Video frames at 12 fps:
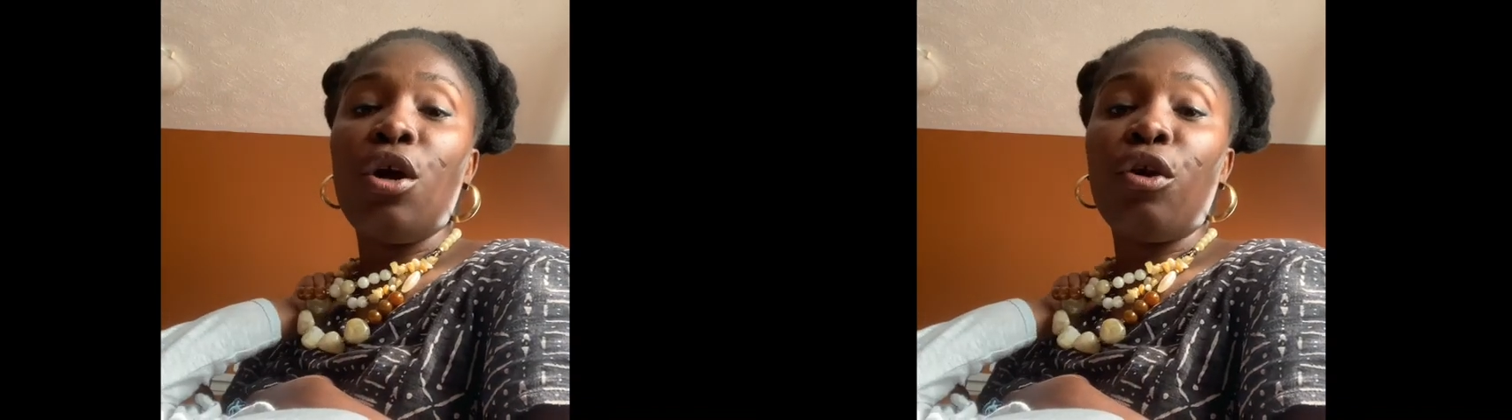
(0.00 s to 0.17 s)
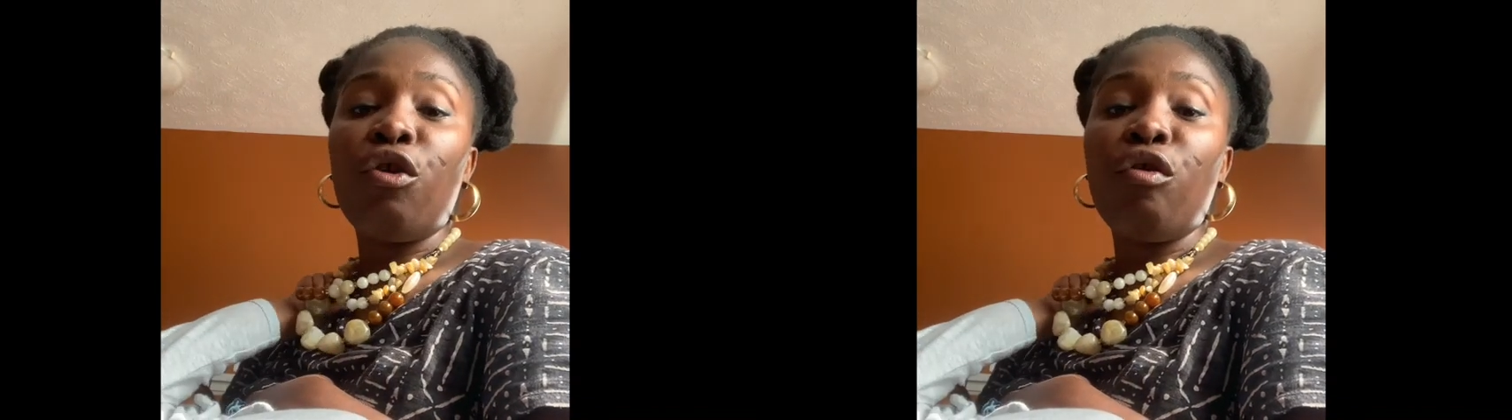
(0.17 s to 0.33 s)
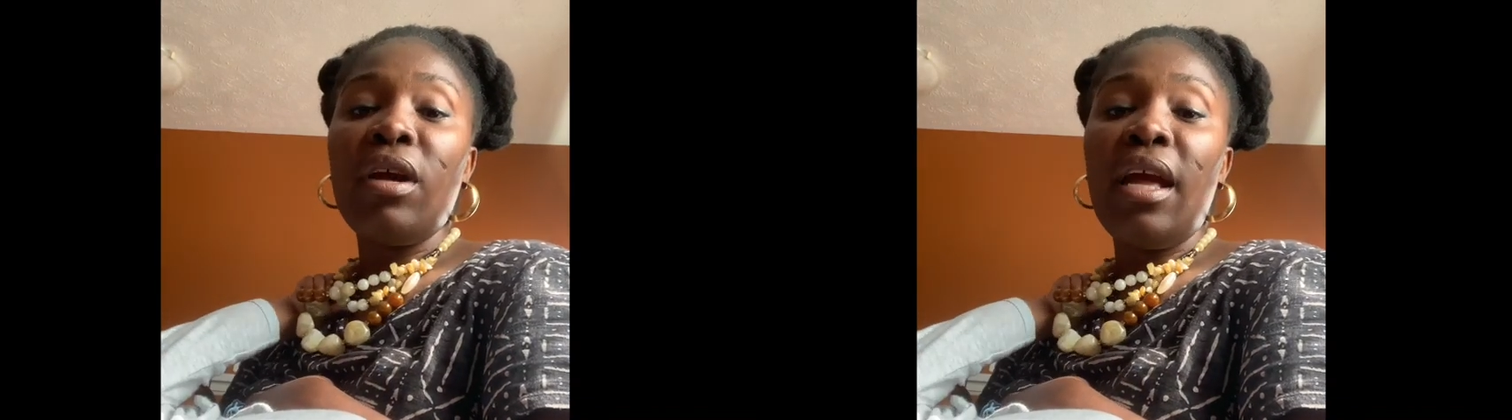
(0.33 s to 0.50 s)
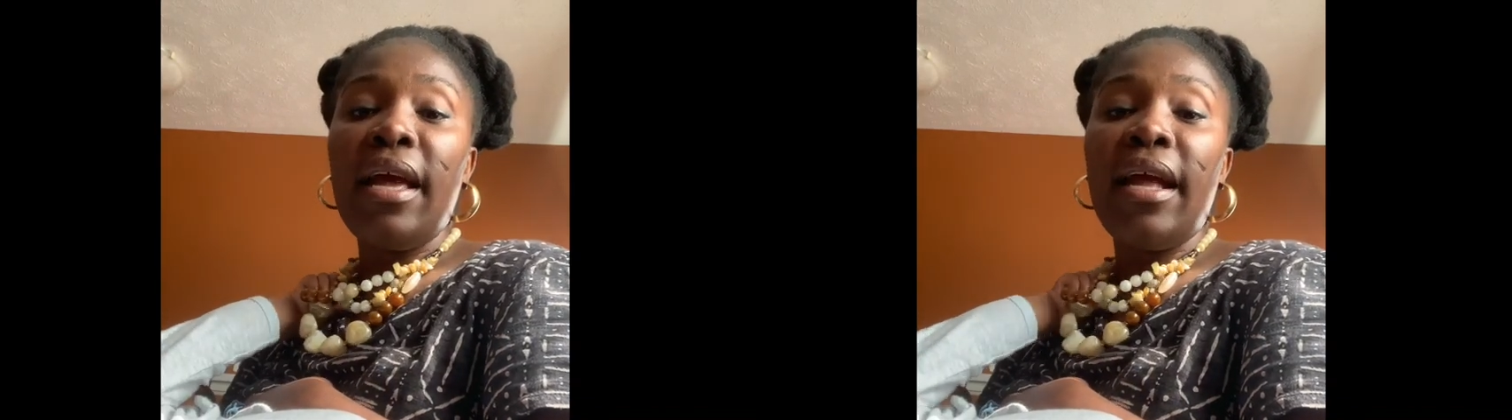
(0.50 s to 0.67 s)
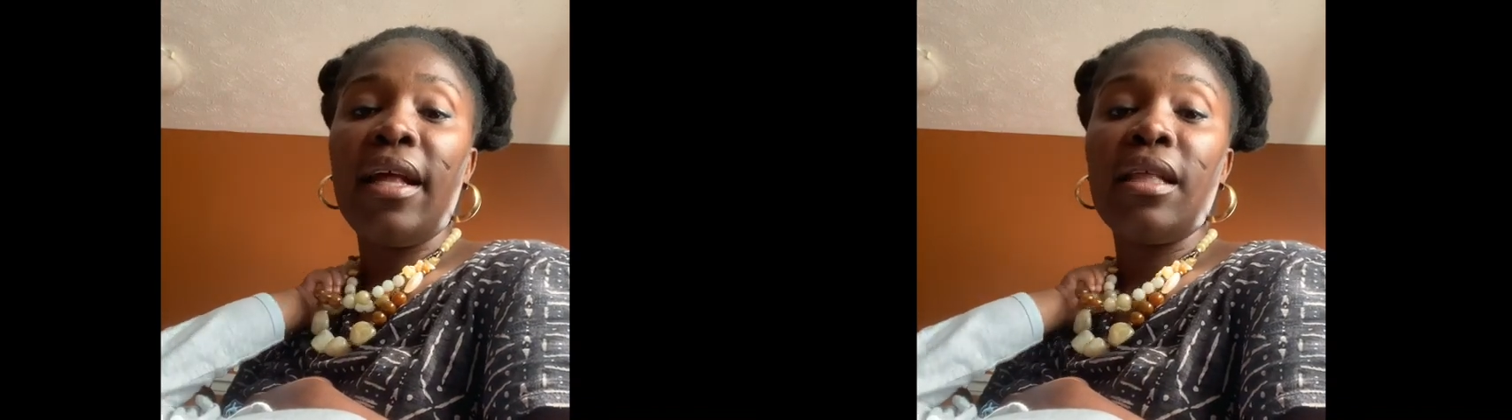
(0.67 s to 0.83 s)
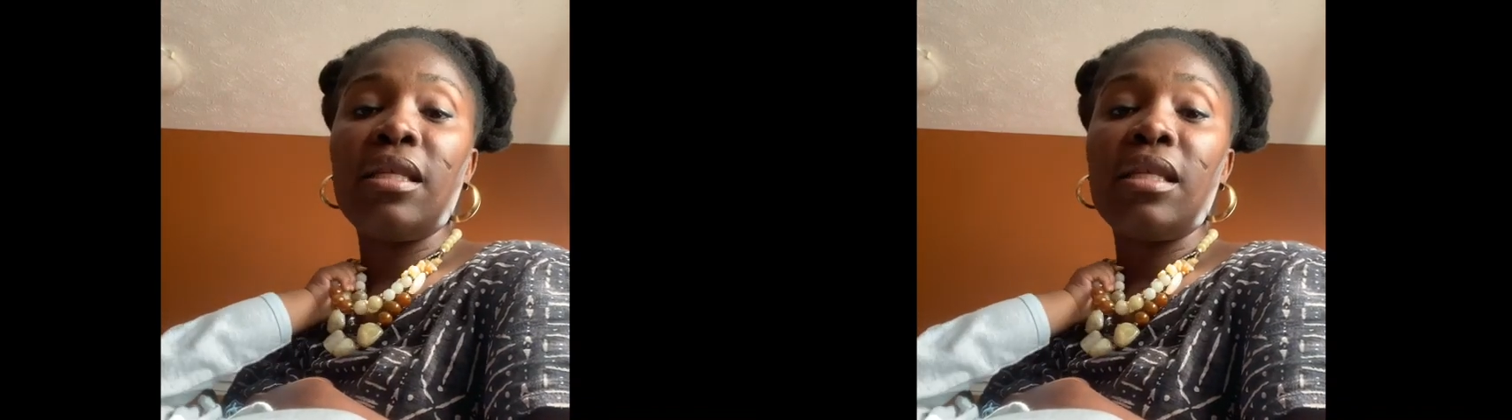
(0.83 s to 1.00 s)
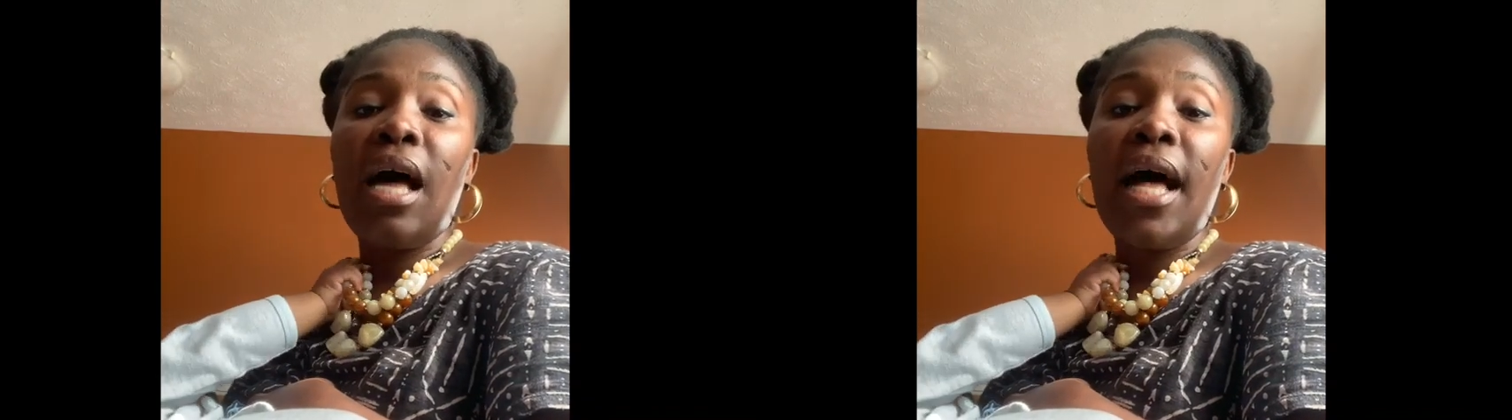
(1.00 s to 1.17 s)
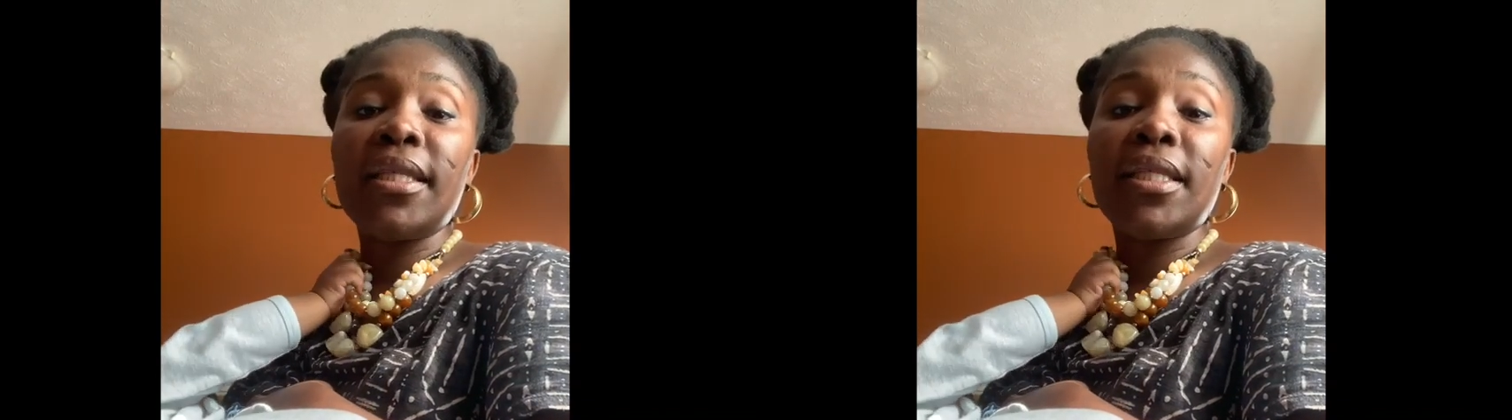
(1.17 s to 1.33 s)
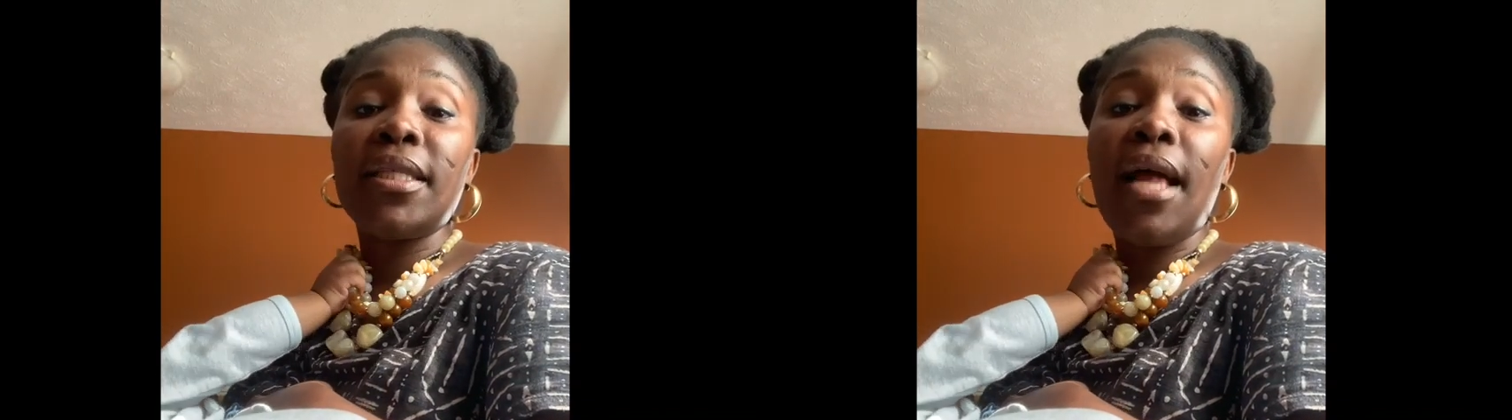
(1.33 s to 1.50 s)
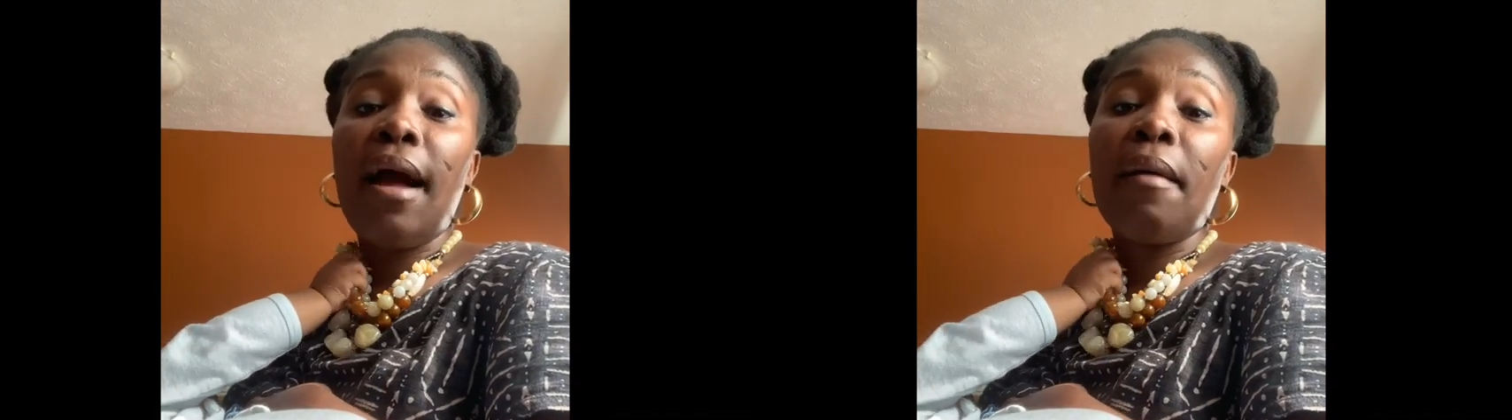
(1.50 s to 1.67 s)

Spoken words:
create a snack